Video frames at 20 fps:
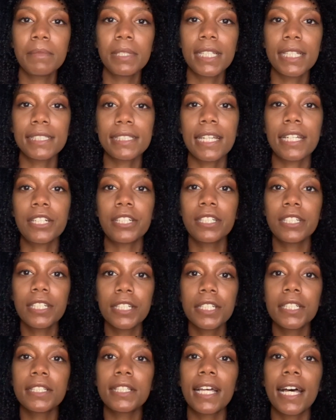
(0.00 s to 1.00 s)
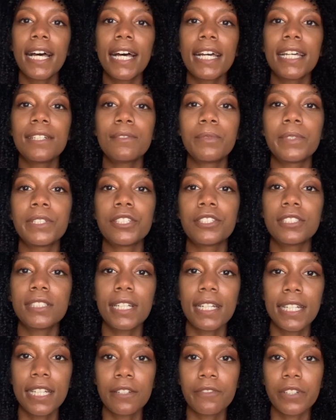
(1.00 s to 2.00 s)
because I heard that when you're
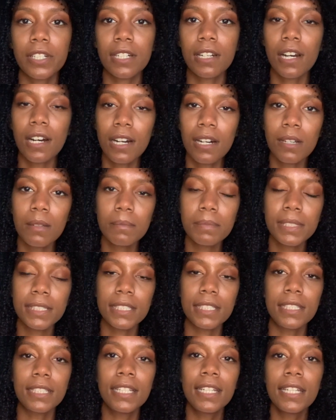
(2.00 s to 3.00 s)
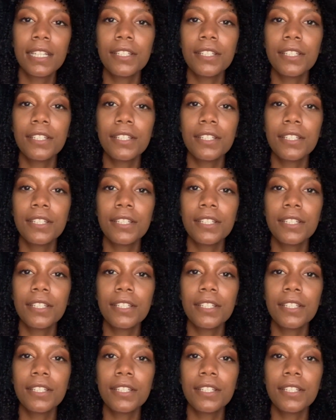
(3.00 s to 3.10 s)
studying for comps and